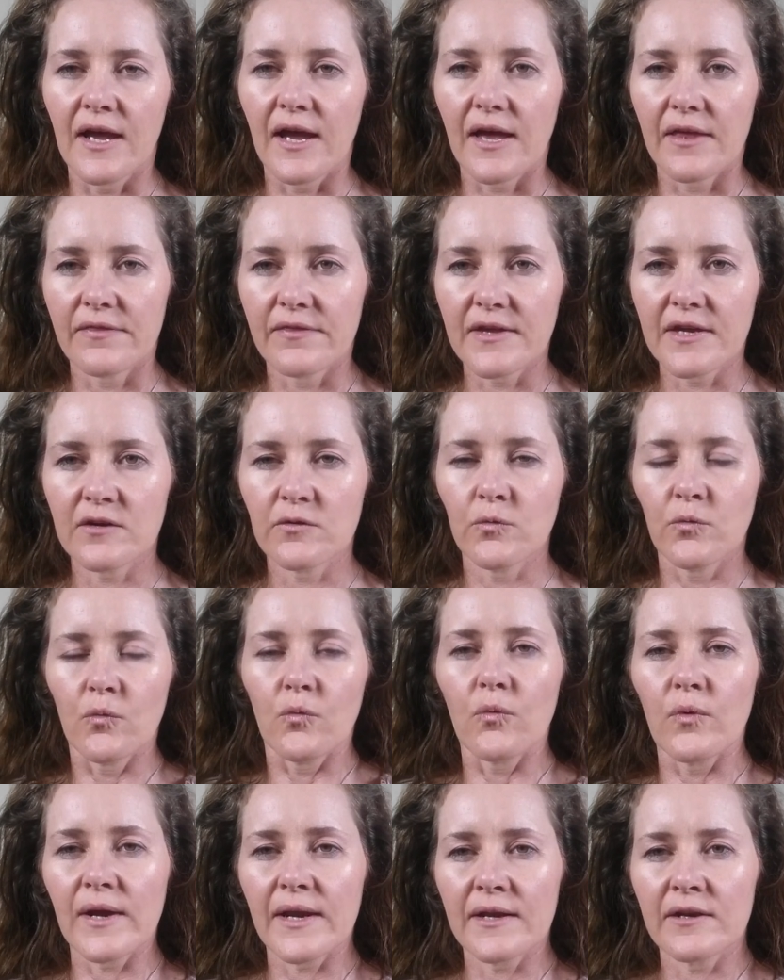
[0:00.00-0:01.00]
And
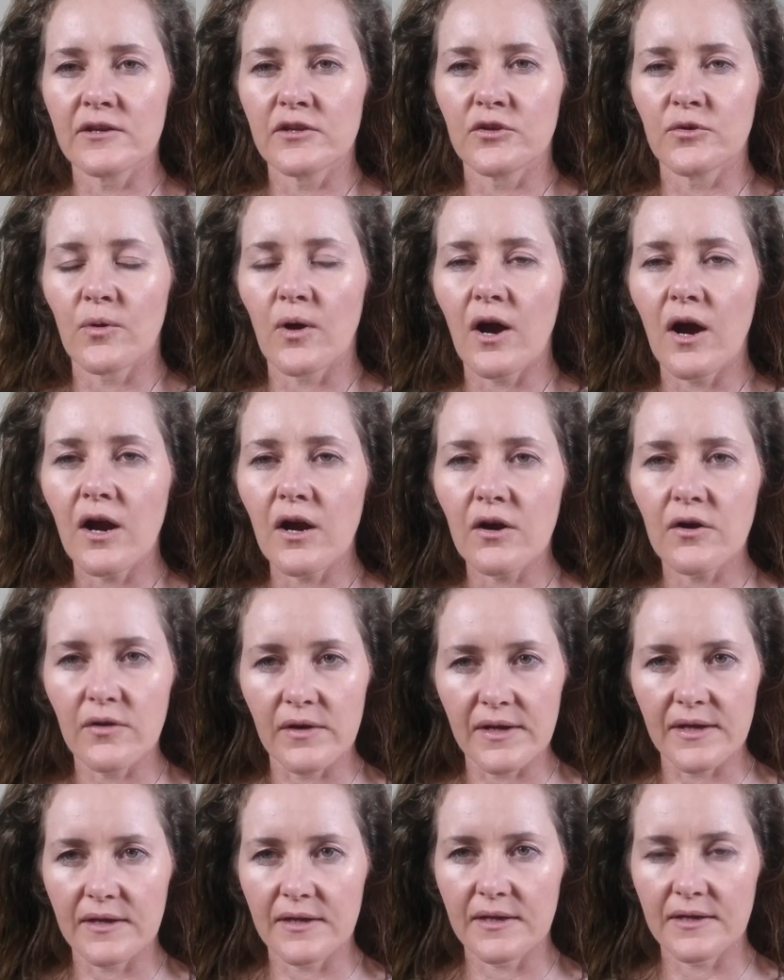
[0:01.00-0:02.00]
then when you
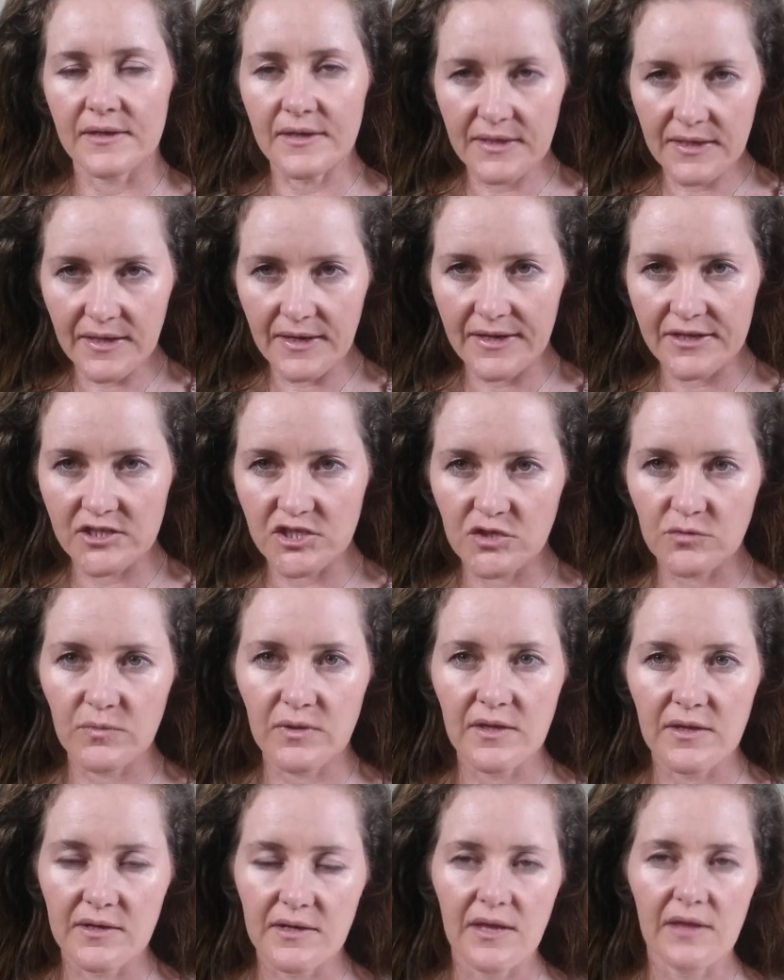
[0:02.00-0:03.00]
are in connection
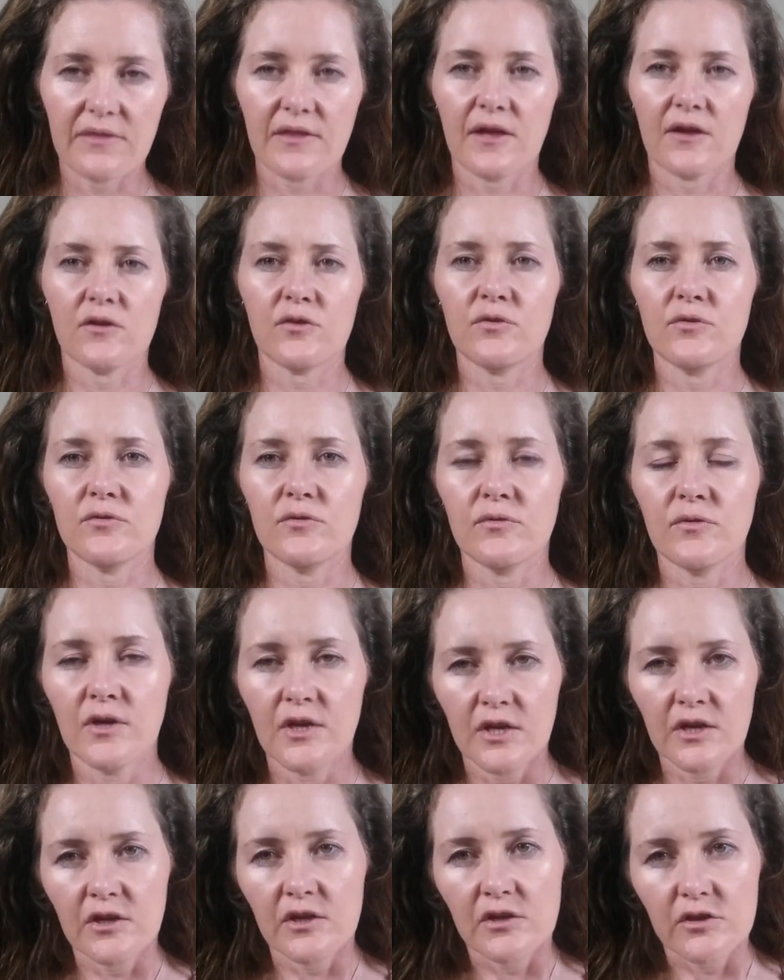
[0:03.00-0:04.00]
with another who
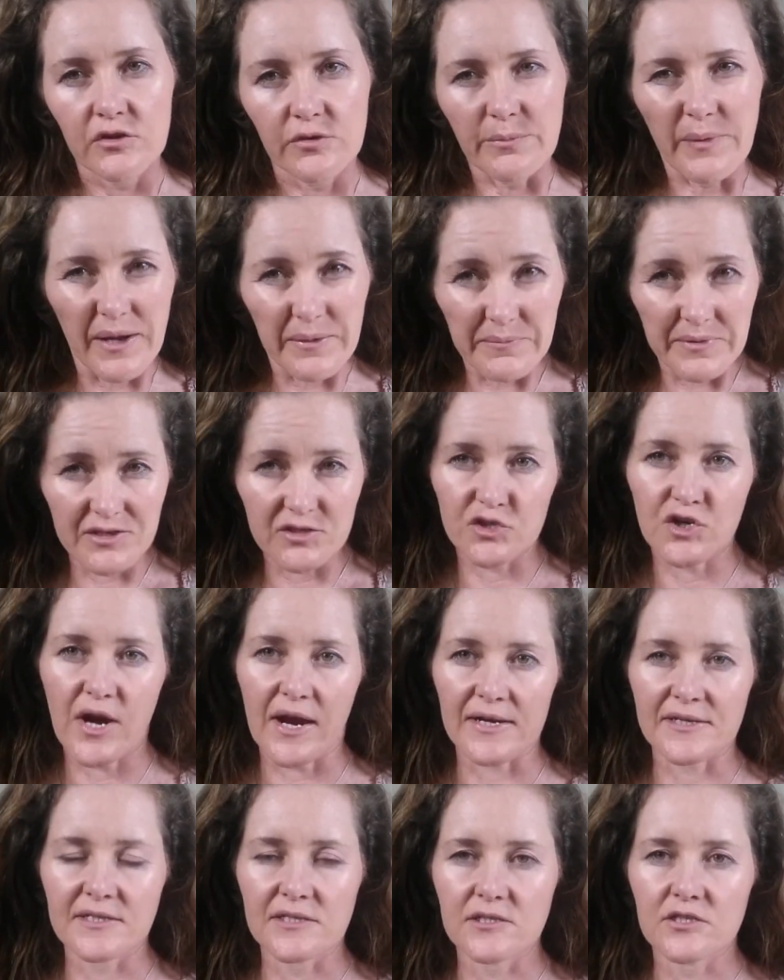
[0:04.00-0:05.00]
you might be
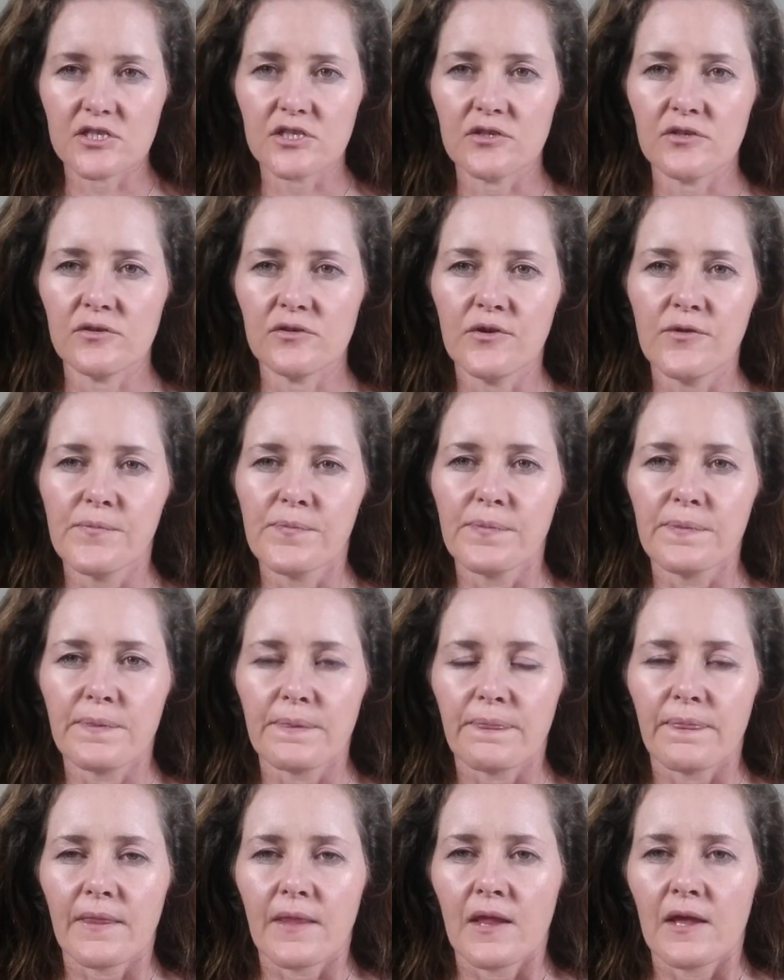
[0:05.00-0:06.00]
attracted to,
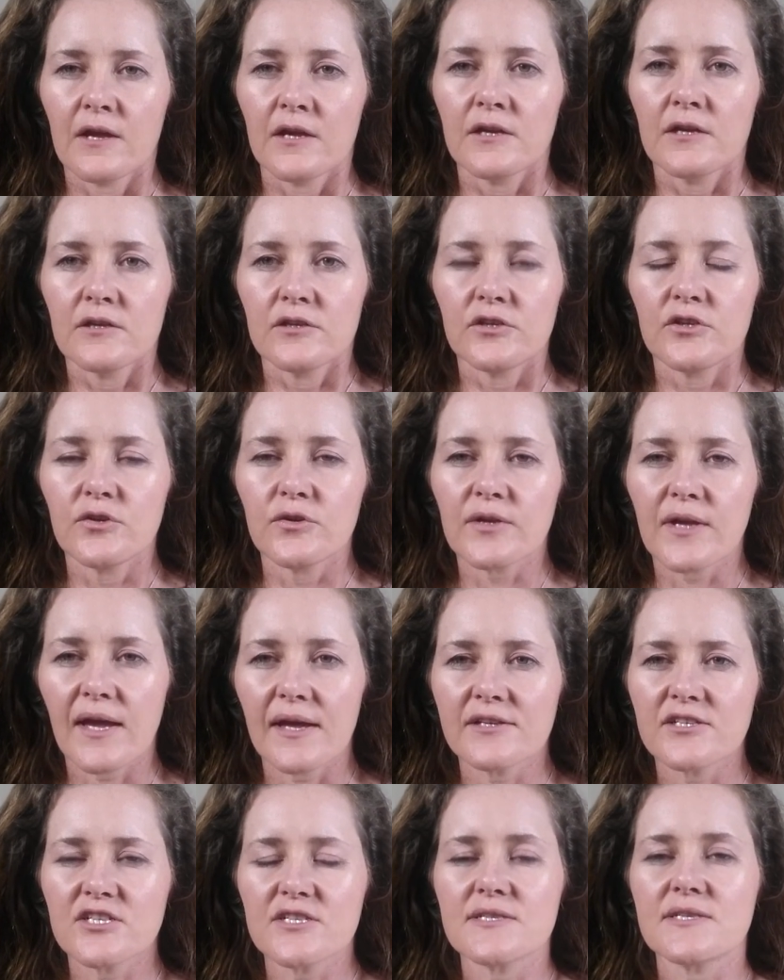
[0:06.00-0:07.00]
you
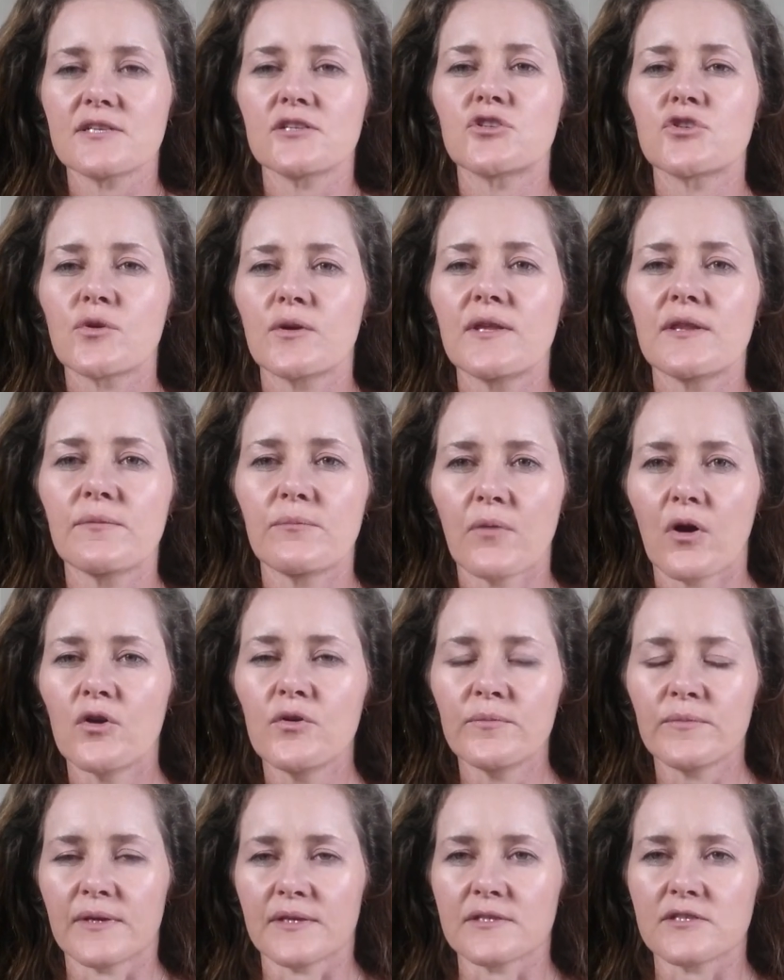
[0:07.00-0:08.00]
can just enjoy the
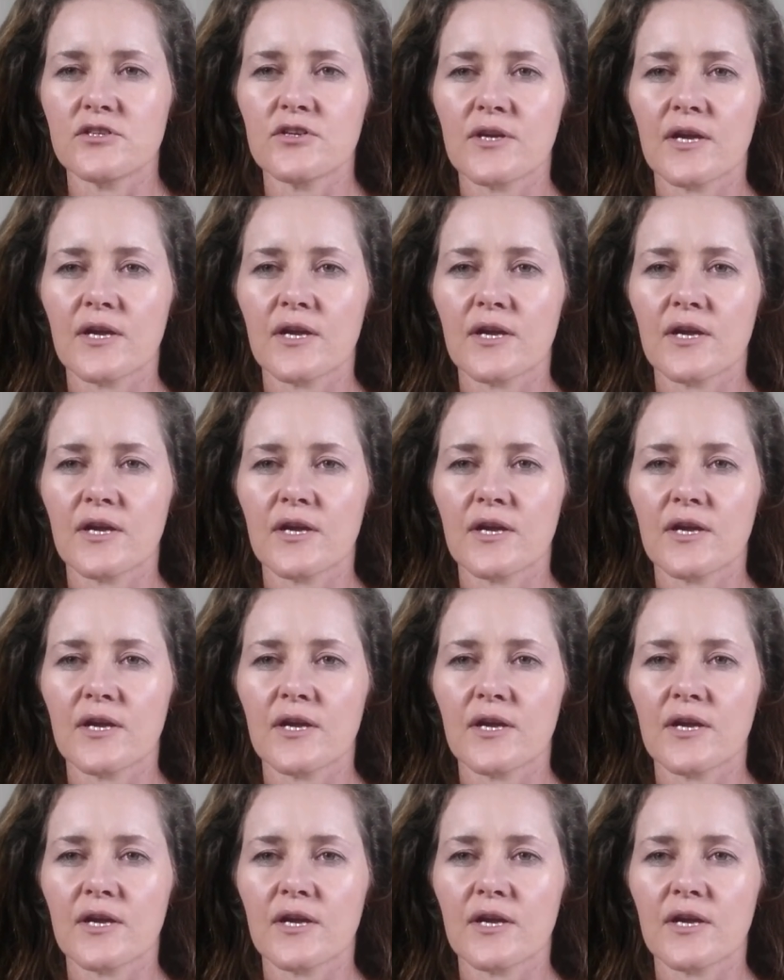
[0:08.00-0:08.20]
moment.